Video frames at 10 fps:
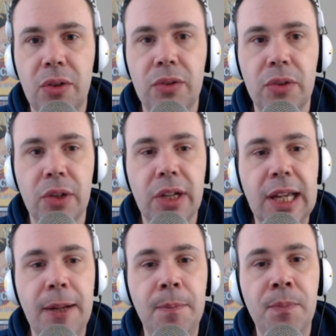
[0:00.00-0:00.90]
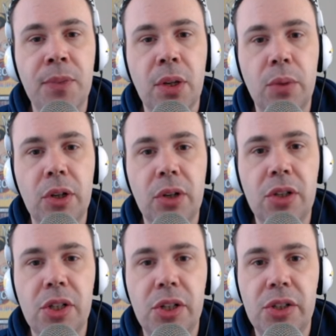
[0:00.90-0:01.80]
through. Okay, we got
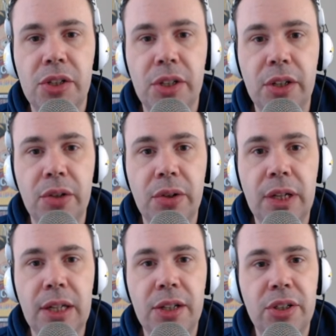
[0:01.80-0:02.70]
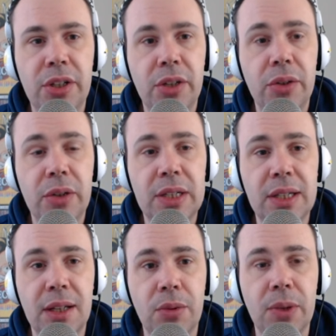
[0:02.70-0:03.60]
Shiryu here. Shiryu is
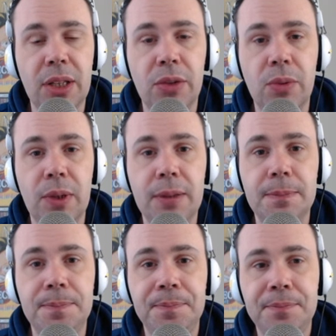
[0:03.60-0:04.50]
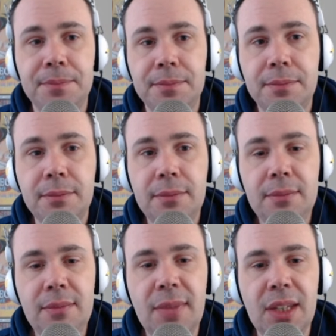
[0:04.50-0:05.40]
another really good one.
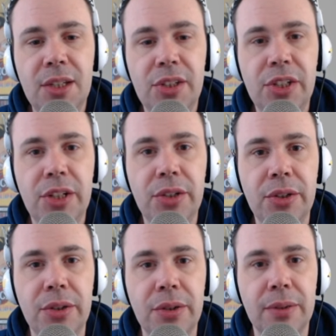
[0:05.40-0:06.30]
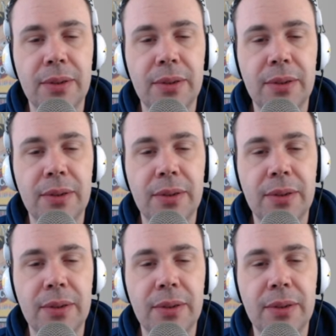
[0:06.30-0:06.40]
Shiryu,